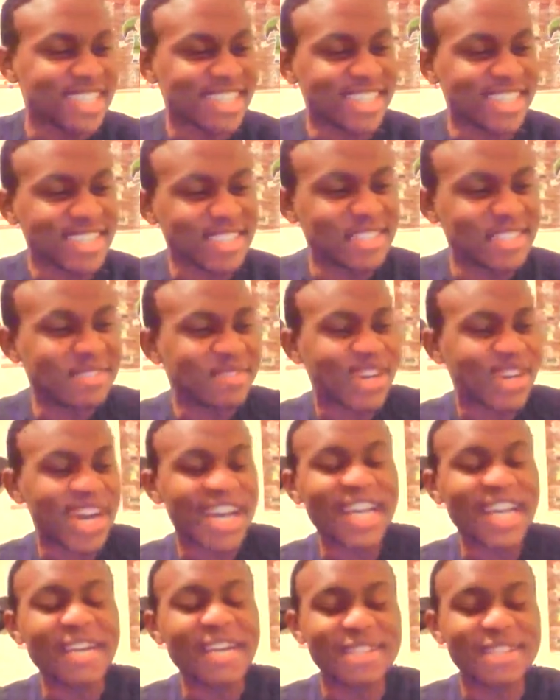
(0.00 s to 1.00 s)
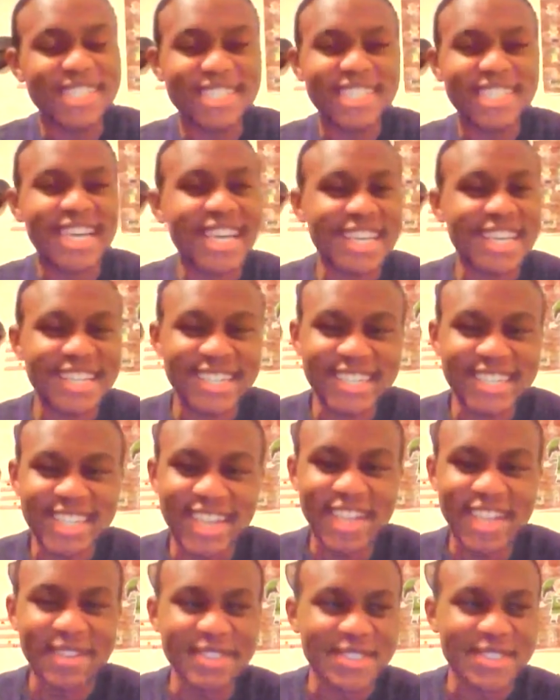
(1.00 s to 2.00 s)
I am excited.
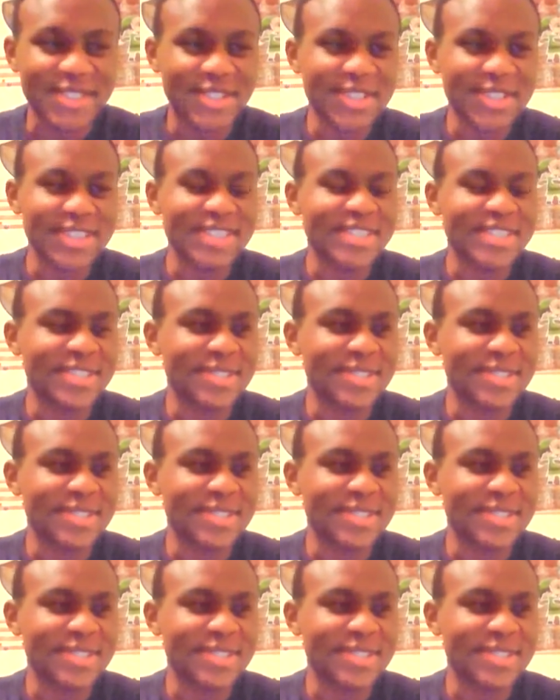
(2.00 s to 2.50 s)
I was talking